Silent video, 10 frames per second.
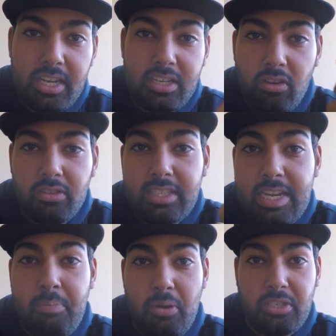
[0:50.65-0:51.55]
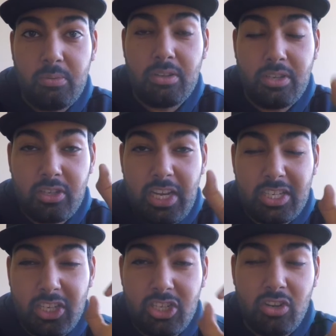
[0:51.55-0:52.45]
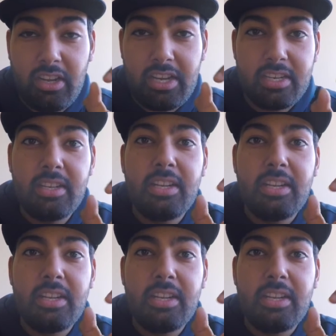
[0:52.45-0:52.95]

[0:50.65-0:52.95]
and it's along the seat post as well, so it's a solid,